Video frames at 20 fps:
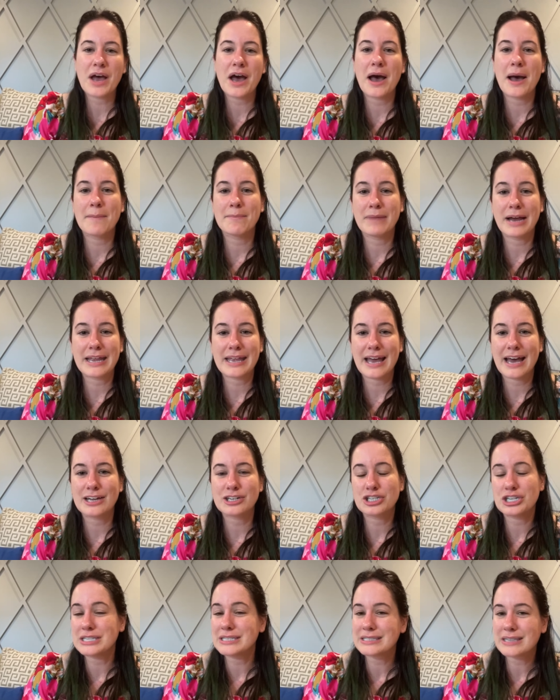Um, my My
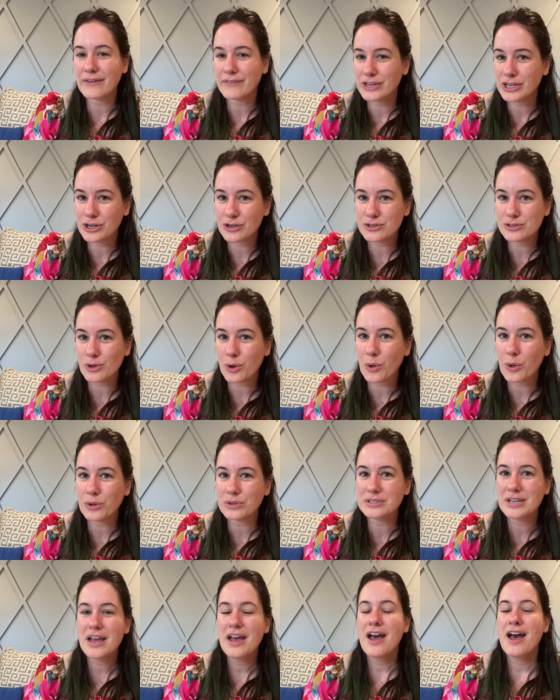cat, she's seven years
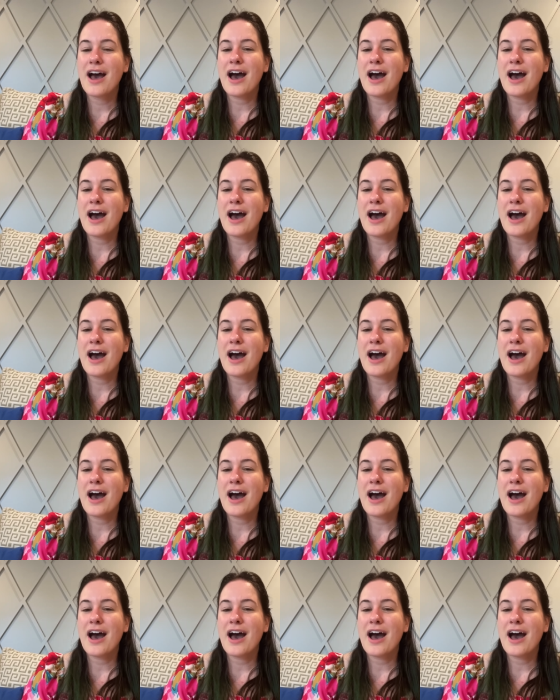old,